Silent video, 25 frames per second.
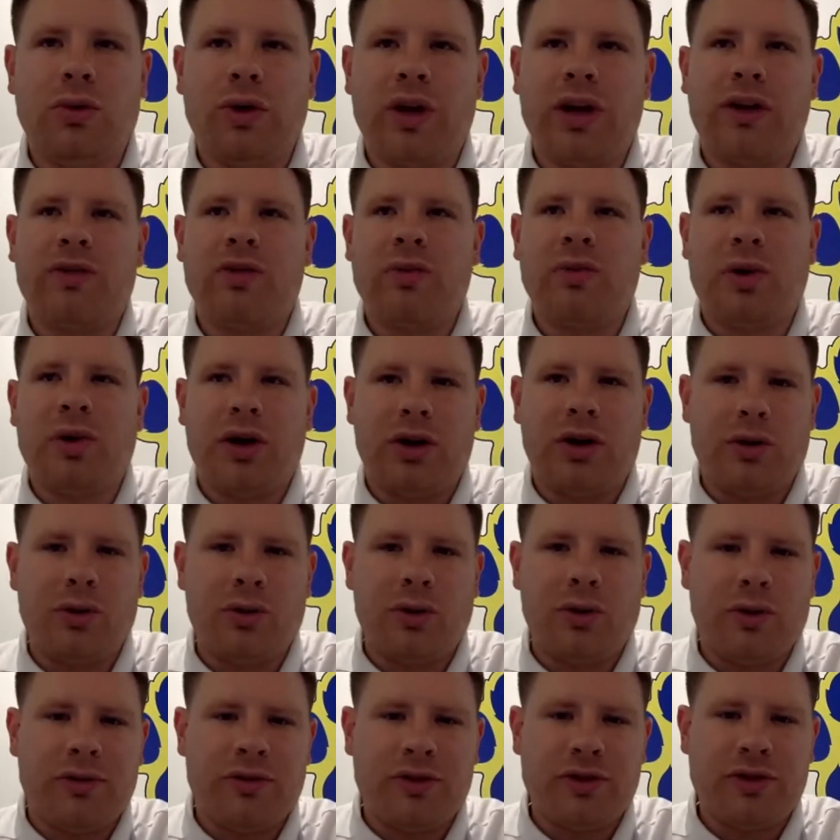we haven't partnered
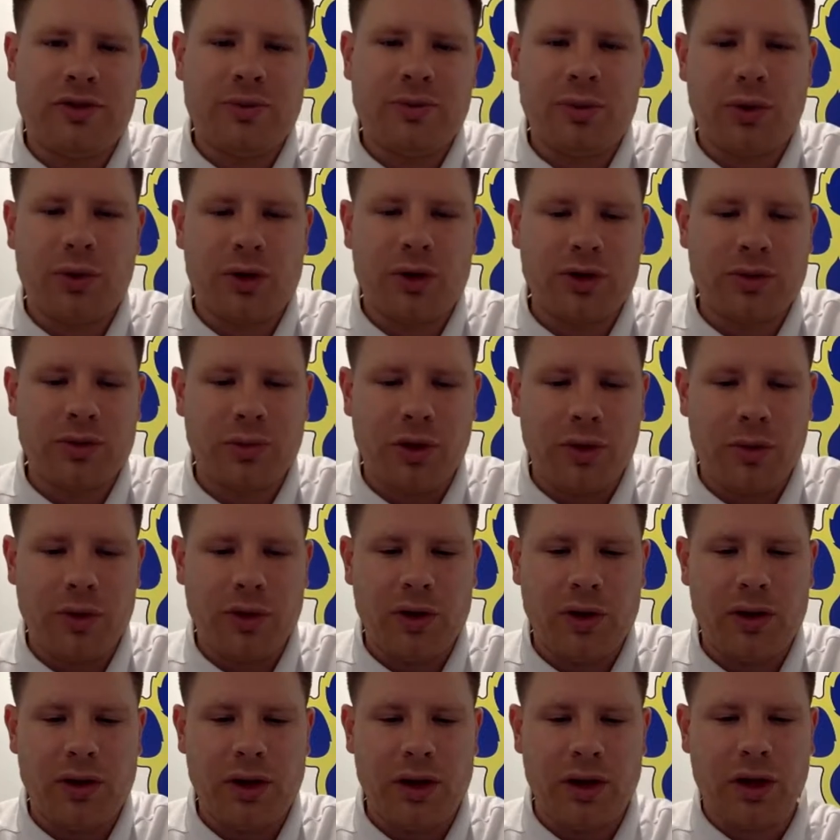with them for sports, but
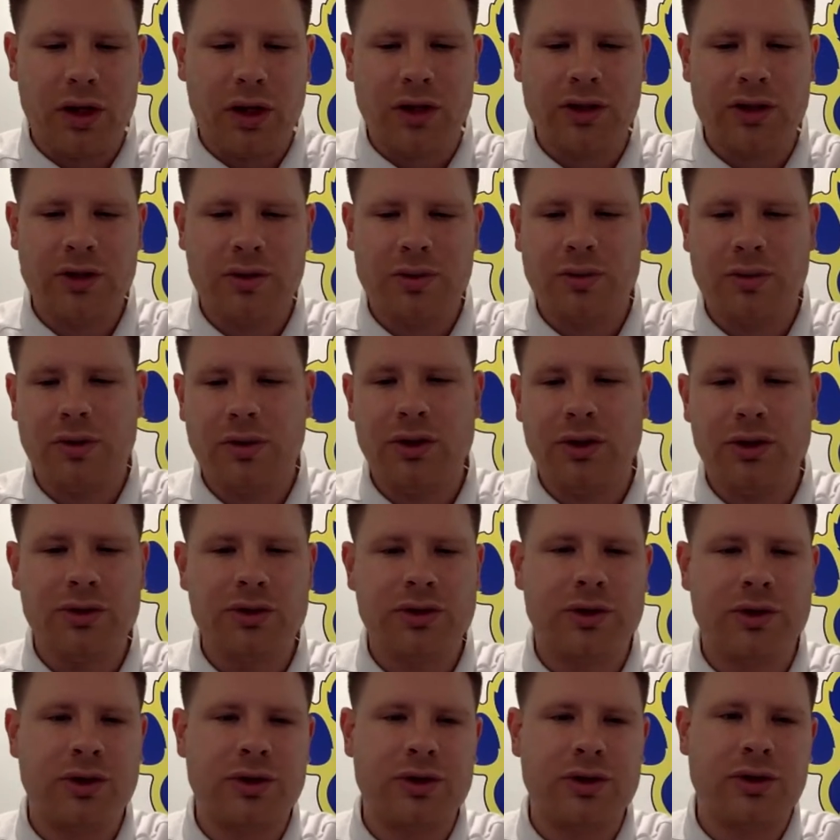they let us
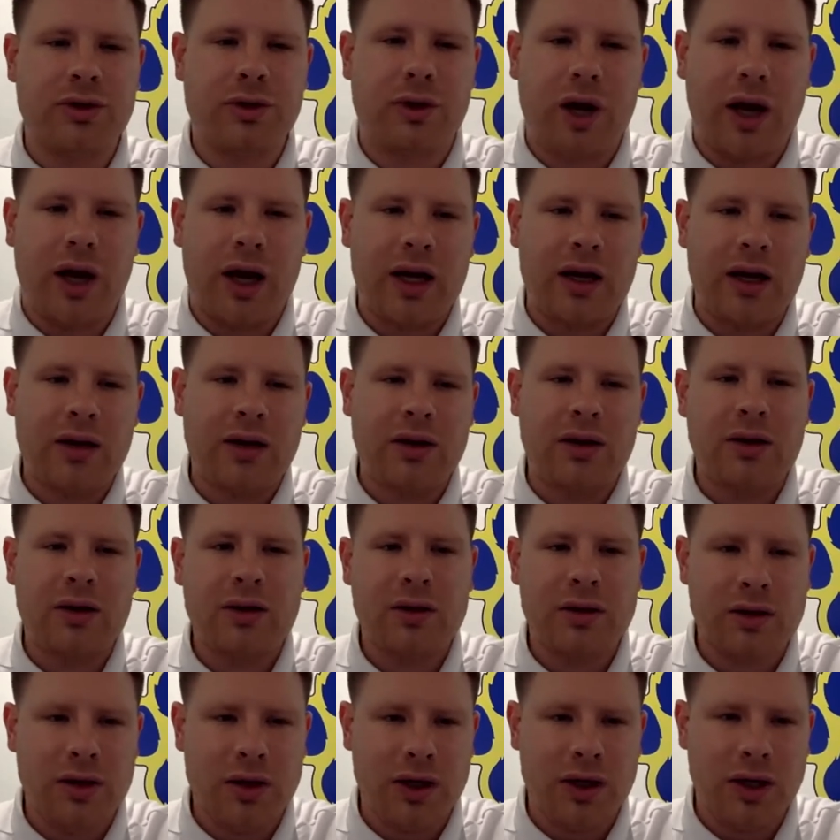use their track,
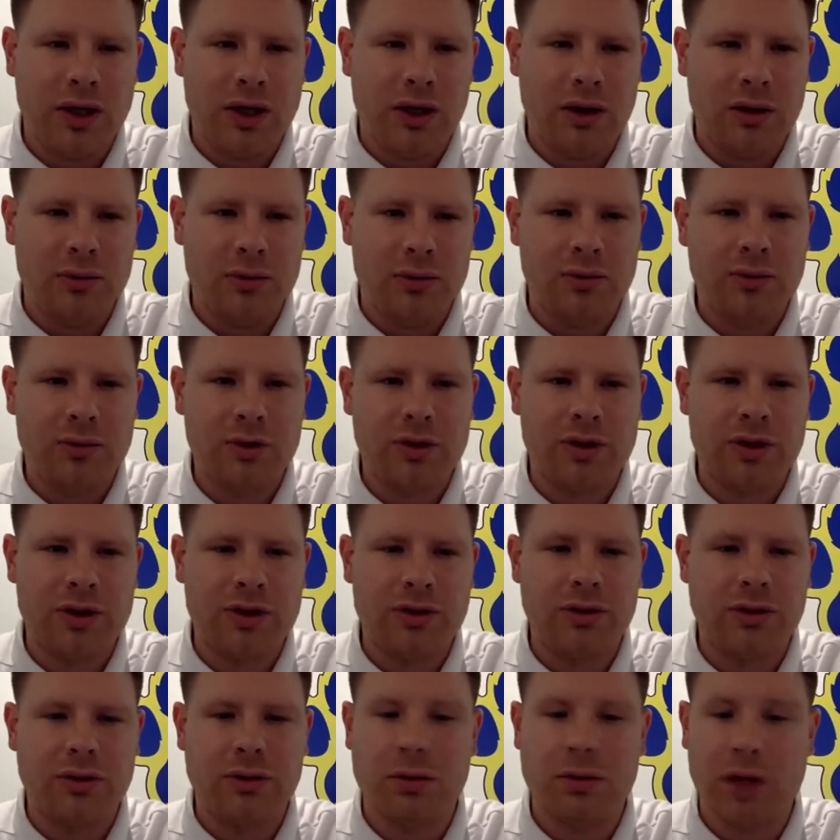which
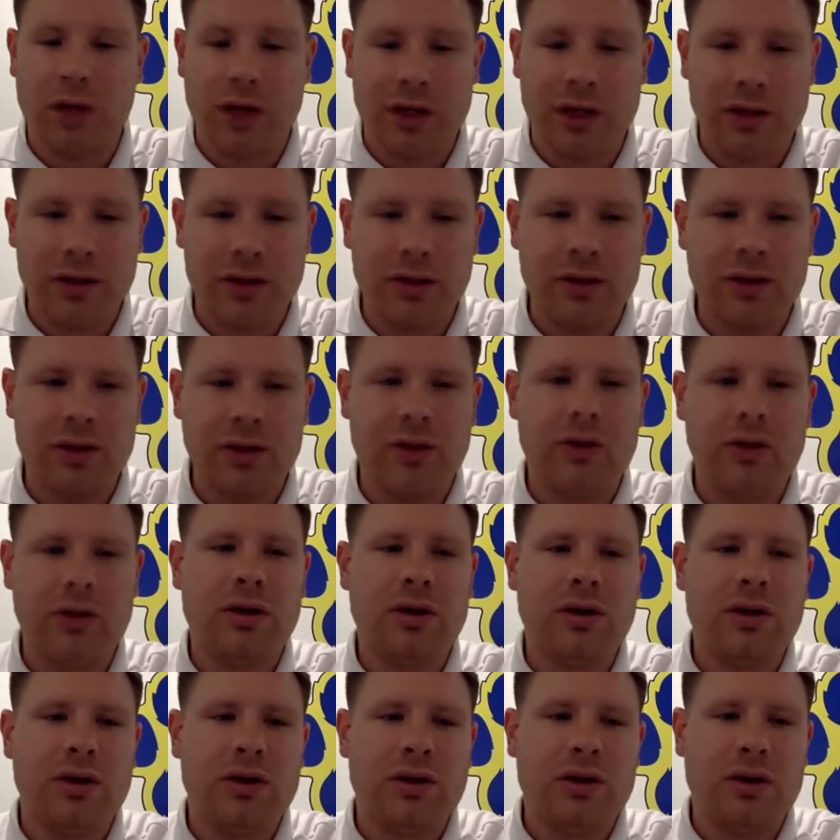is great.
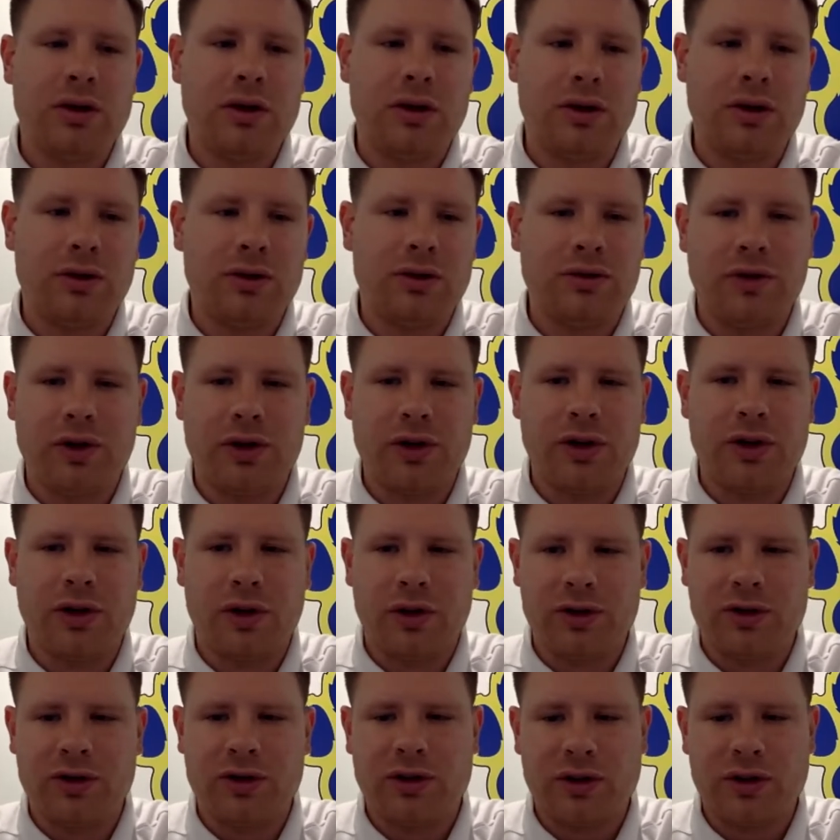It's very
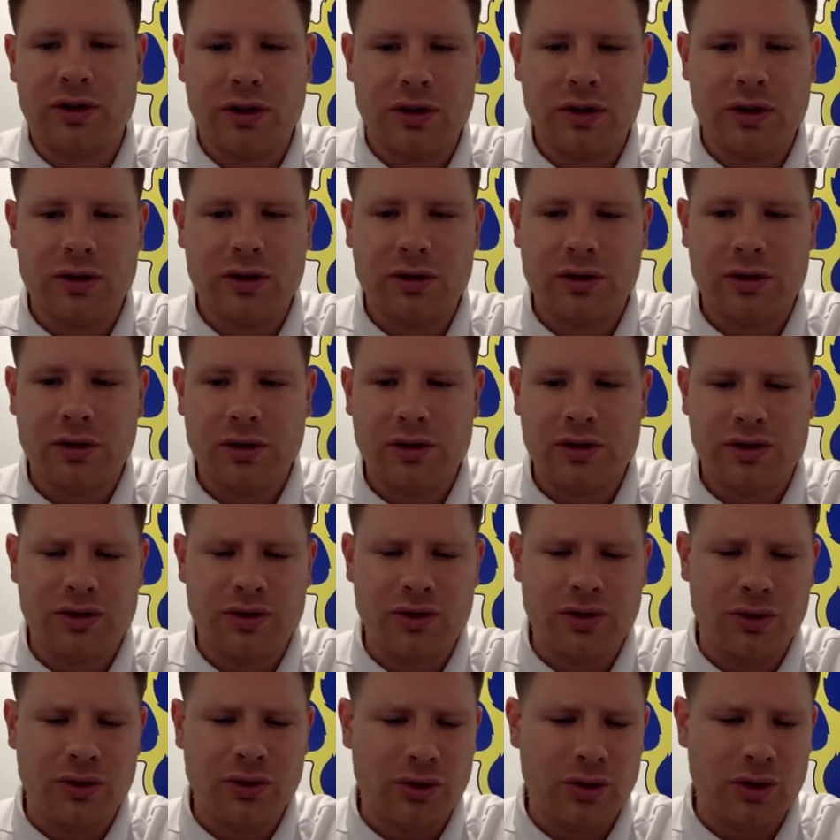close to our
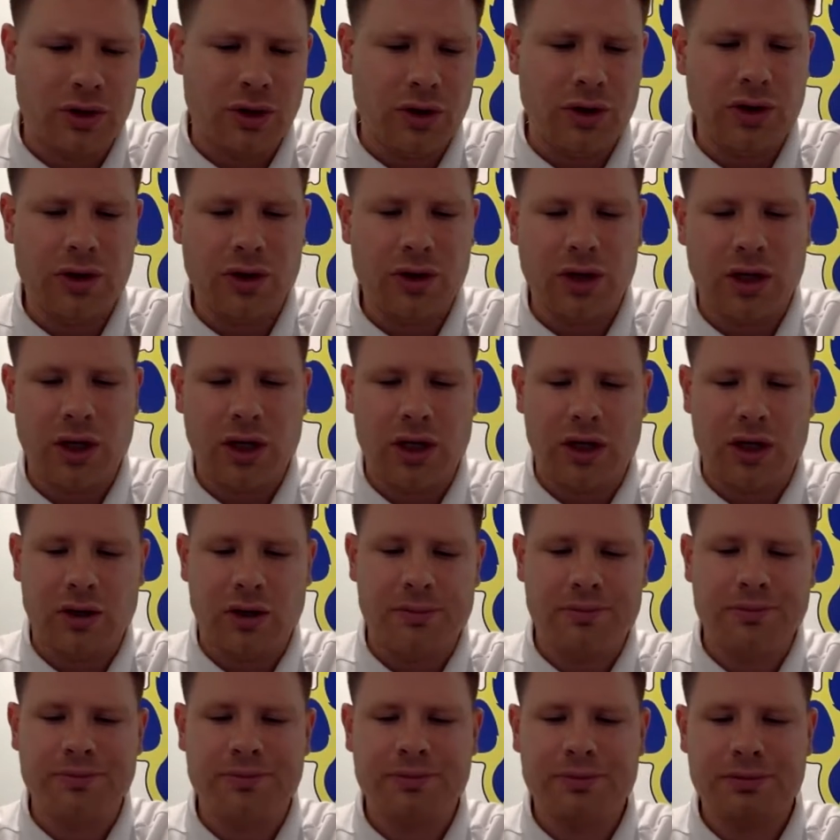school.
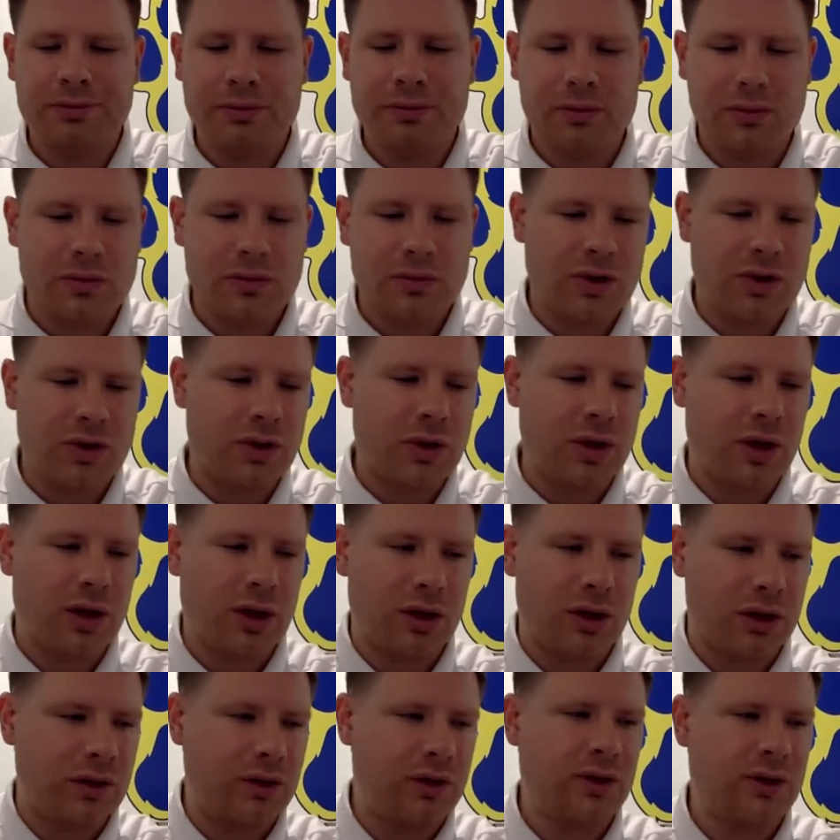So
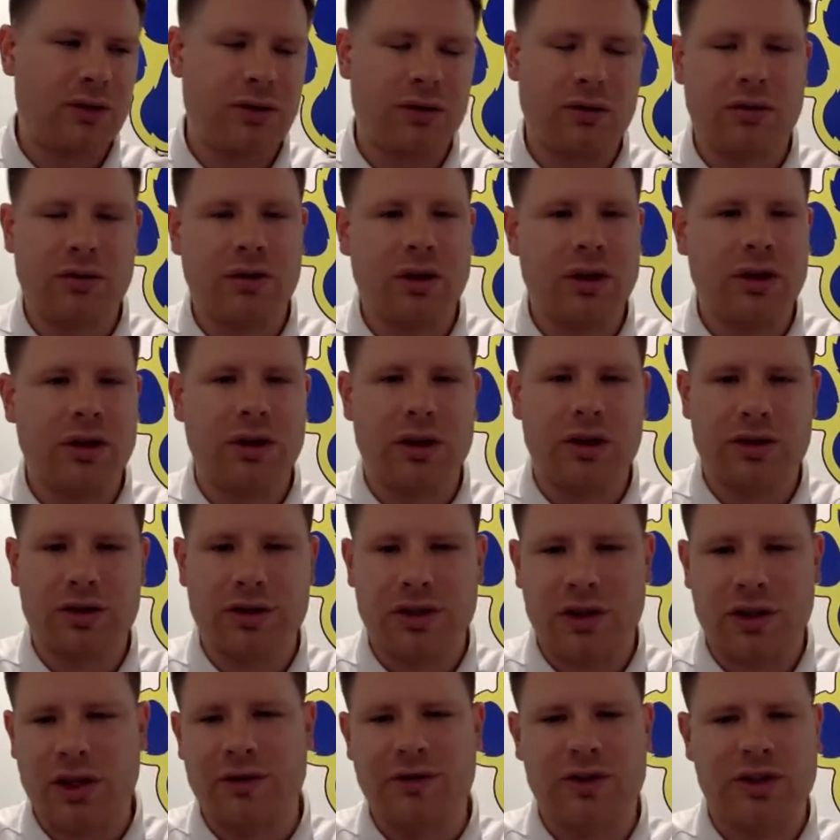then they
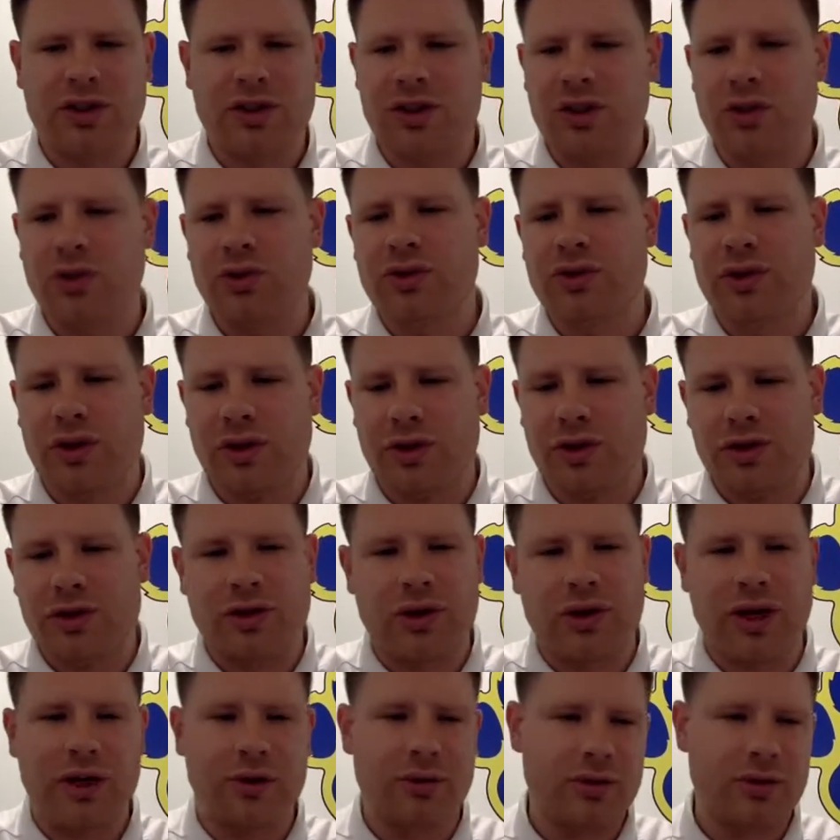give us use on their
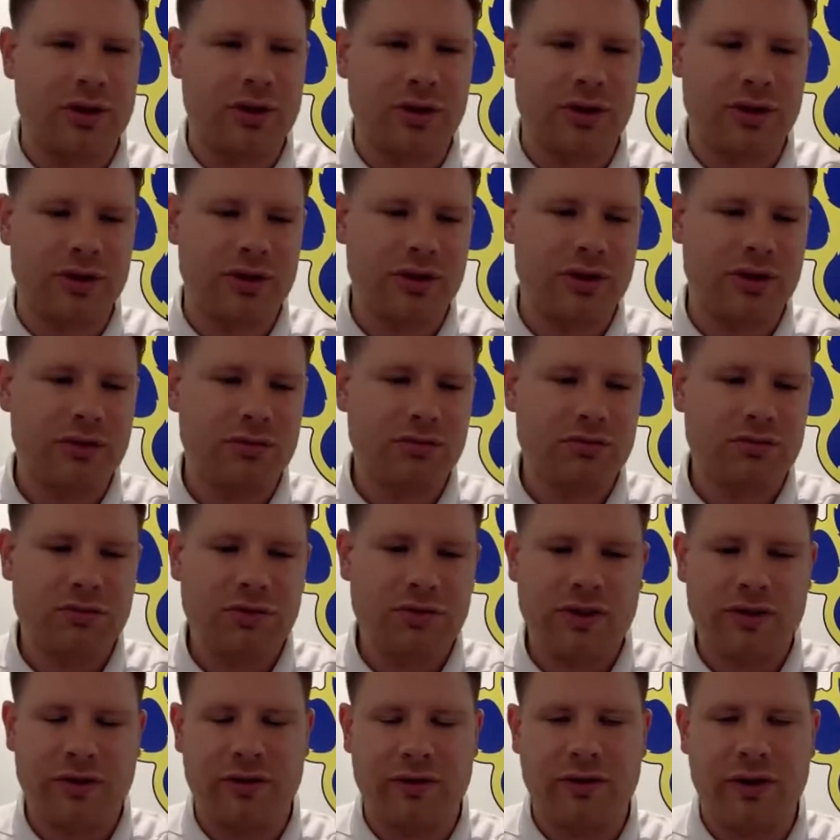track, which is
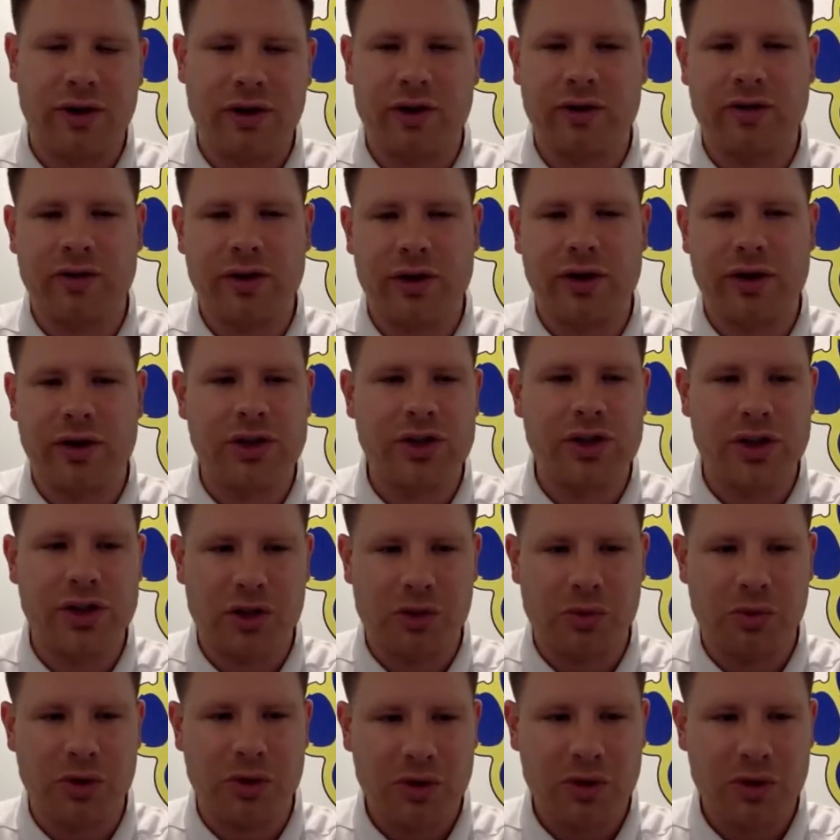for very, very cheap.